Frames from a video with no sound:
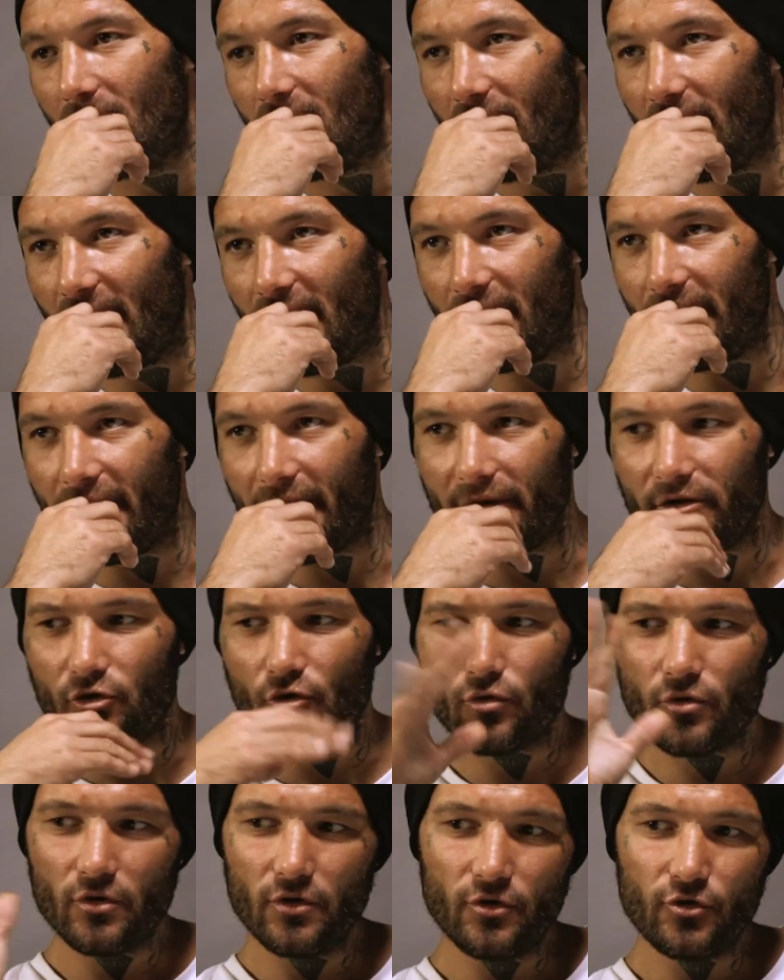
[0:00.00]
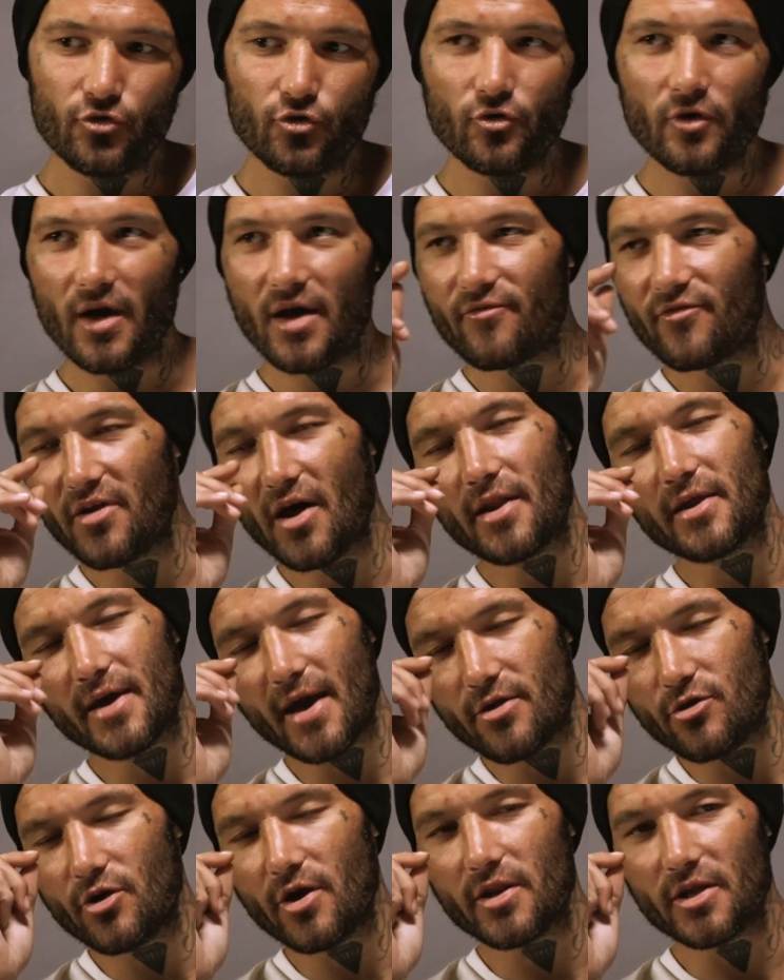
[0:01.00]
And you do every now and again
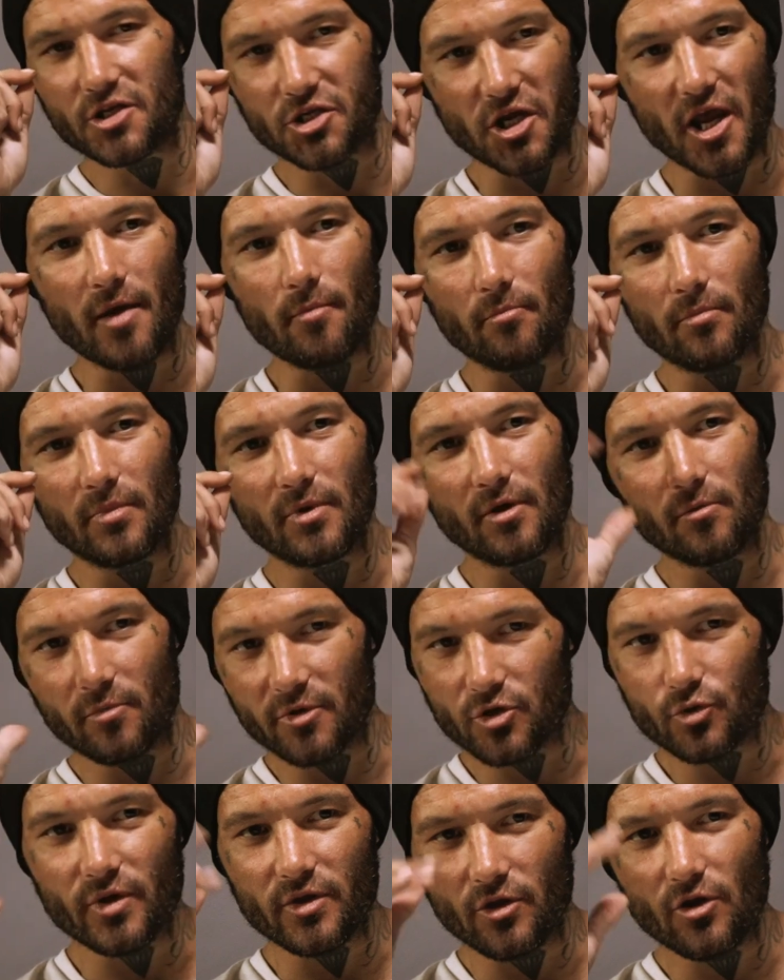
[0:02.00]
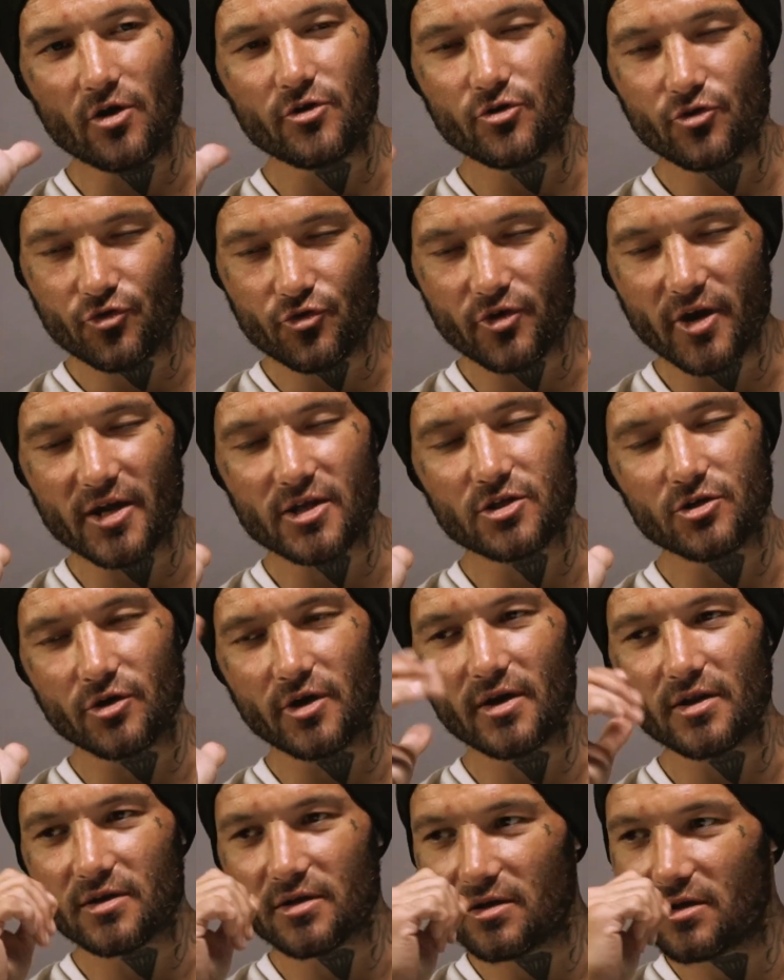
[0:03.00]
you get a gem in between. You know, you
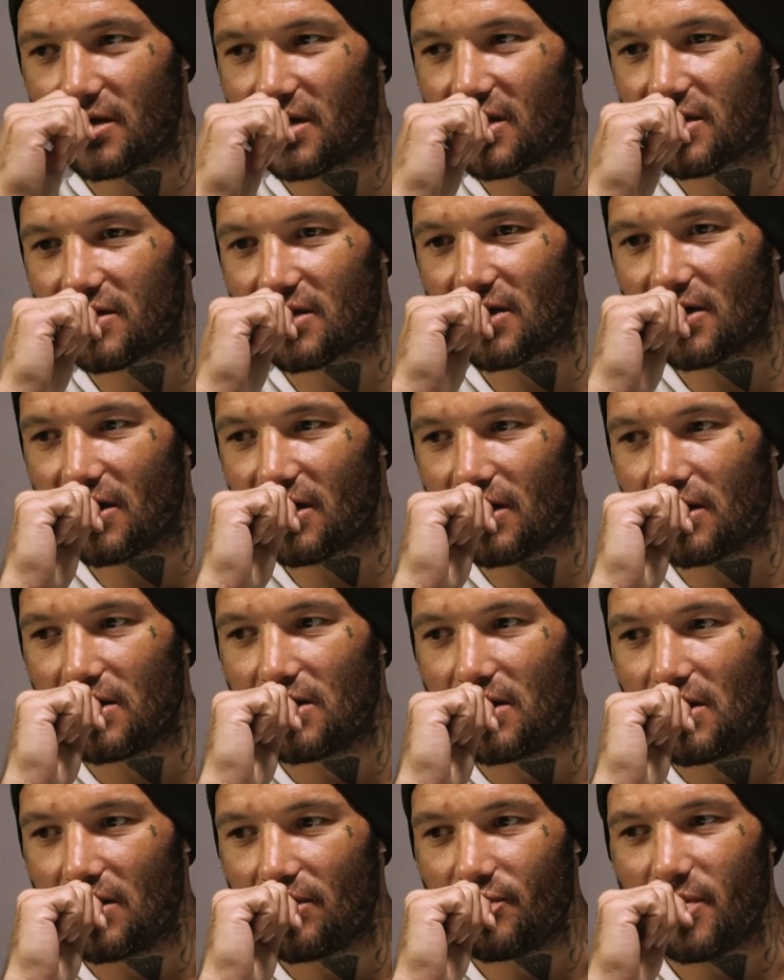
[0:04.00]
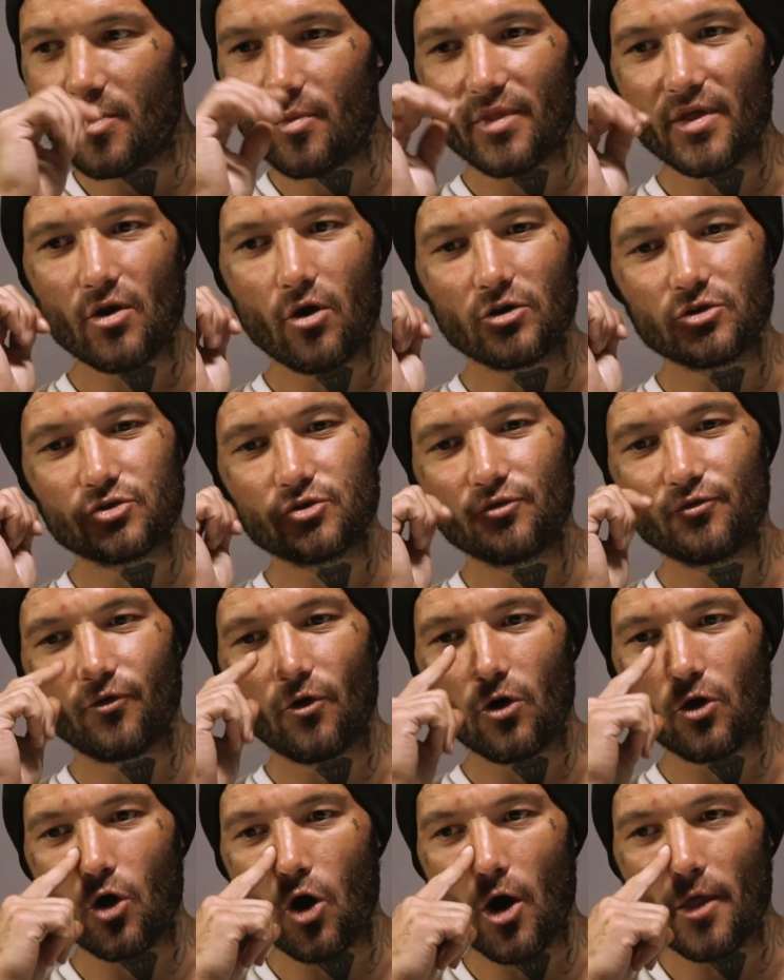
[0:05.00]
get people that aren't too
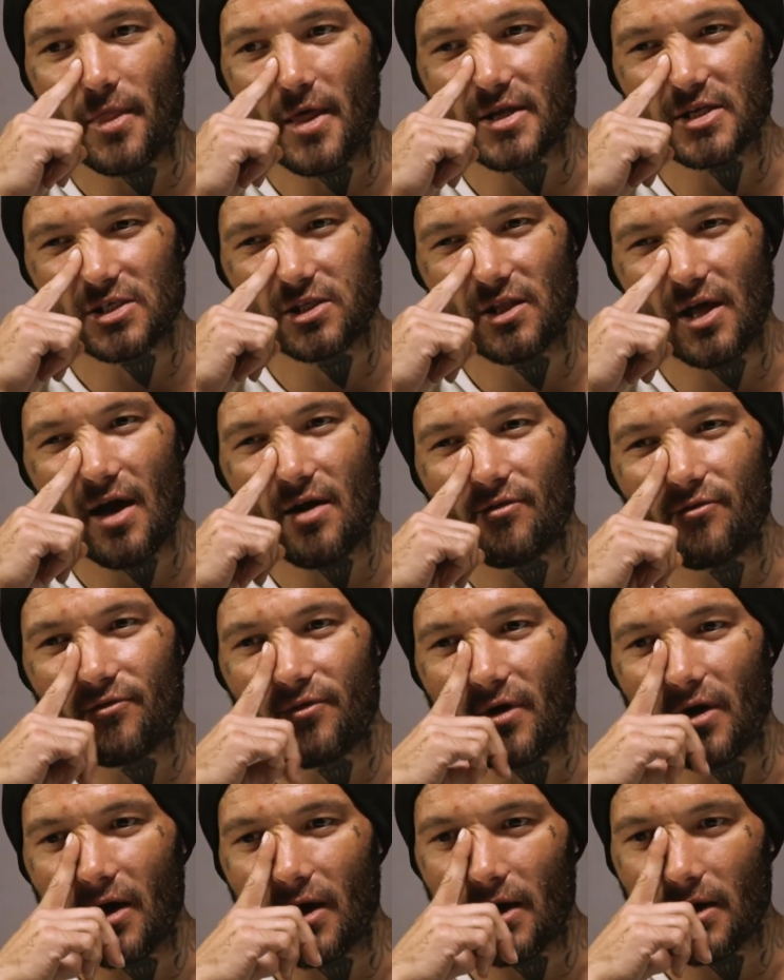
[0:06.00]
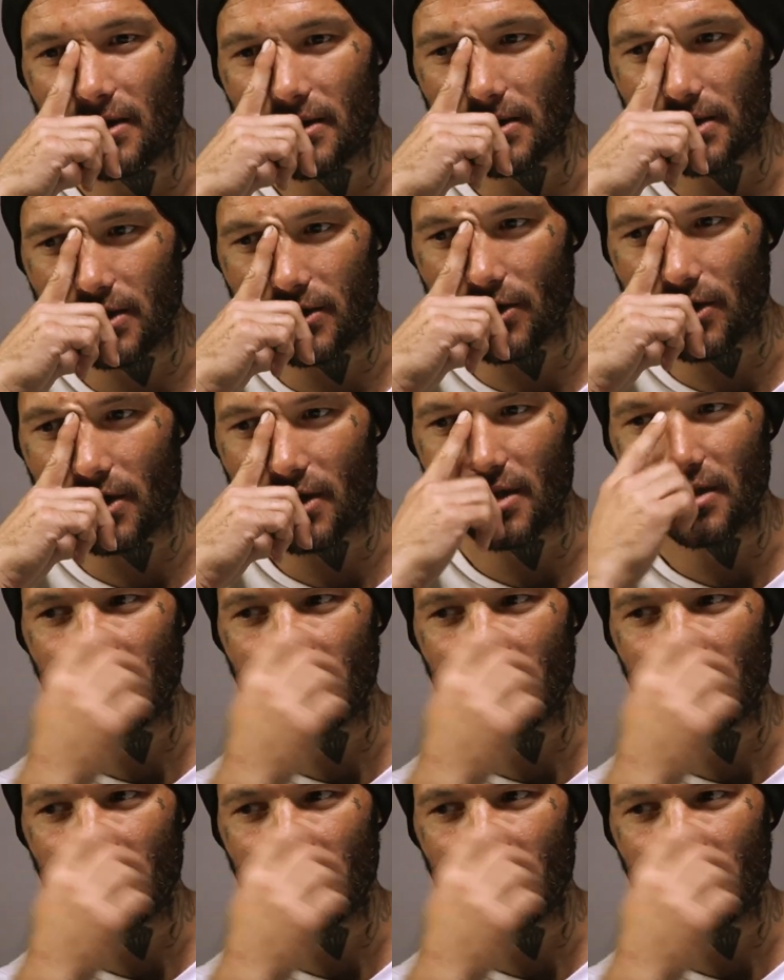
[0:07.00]
far gone that still have you know,